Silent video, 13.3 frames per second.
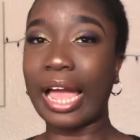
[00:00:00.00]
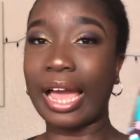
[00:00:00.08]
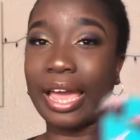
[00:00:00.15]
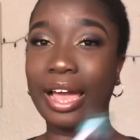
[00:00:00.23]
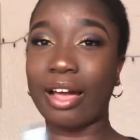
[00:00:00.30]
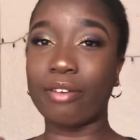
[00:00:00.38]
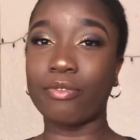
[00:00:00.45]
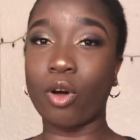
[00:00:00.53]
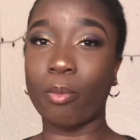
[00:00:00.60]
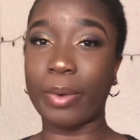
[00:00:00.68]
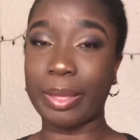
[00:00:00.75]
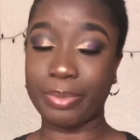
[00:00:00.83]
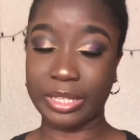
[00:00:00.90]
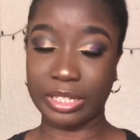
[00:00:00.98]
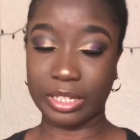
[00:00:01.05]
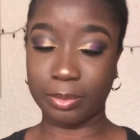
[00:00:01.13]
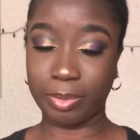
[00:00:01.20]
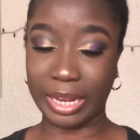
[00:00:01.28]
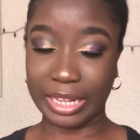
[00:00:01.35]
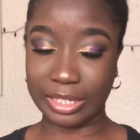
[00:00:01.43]
I have all my
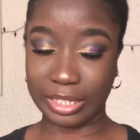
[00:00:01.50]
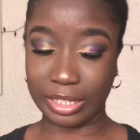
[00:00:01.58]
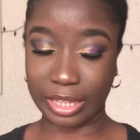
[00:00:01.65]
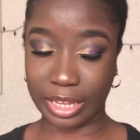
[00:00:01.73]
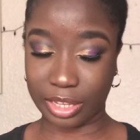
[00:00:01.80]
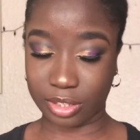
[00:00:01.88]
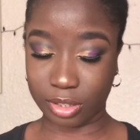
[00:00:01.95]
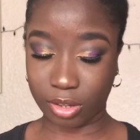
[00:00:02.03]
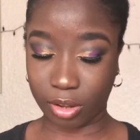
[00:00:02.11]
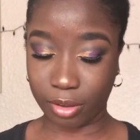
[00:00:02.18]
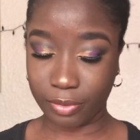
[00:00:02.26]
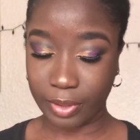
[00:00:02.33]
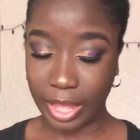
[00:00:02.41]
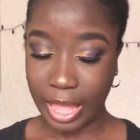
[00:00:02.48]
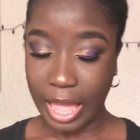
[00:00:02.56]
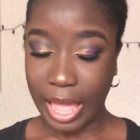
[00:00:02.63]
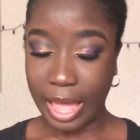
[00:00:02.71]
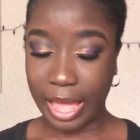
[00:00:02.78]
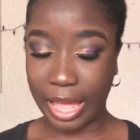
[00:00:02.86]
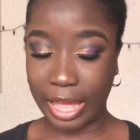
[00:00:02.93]
business plans in there and stuff,
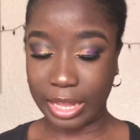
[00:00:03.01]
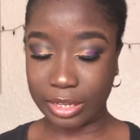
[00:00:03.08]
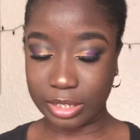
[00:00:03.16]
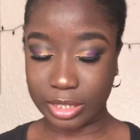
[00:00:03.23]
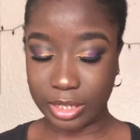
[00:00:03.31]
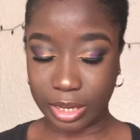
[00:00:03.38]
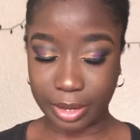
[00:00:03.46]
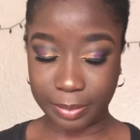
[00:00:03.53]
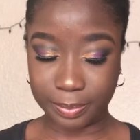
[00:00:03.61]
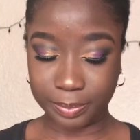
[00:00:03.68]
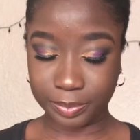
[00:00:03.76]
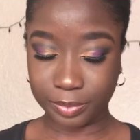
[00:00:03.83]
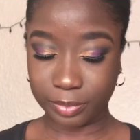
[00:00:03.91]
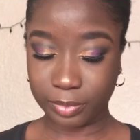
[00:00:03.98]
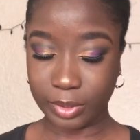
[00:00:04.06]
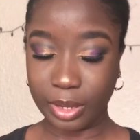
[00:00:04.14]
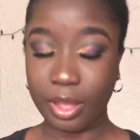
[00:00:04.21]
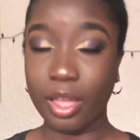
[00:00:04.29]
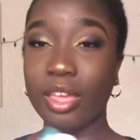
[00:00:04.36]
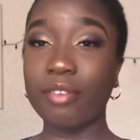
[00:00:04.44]
and
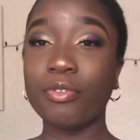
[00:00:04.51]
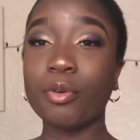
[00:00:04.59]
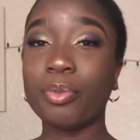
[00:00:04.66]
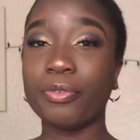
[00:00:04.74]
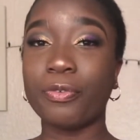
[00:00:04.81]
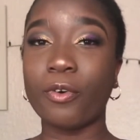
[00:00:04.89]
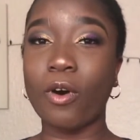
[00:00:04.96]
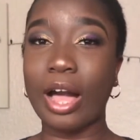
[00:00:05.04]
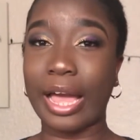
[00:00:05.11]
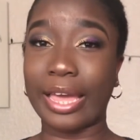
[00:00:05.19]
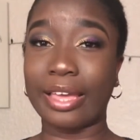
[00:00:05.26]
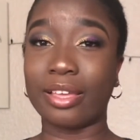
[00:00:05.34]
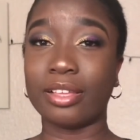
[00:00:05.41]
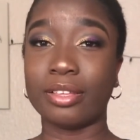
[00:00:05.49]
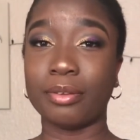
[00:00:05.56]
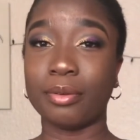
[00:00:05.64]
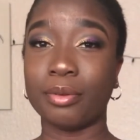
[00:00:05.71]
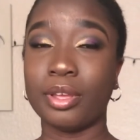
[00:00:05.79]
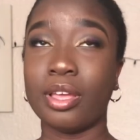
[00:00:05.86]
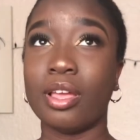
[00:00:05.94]
even before I
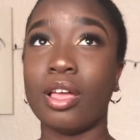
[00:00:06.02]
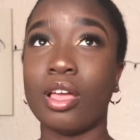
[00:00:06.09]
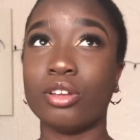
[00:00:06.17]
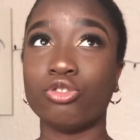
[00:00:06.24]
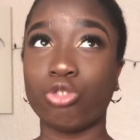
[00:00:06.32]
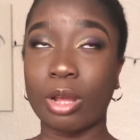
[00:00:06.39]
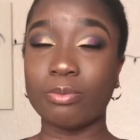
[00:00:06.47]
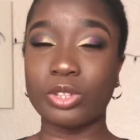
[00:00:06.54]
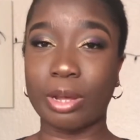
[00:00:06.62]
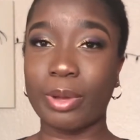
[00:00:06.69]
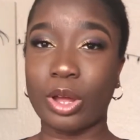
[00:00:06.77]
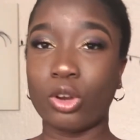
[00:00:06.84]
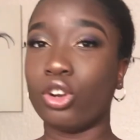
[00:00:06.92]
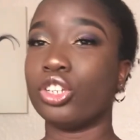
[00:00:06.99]
dreamt about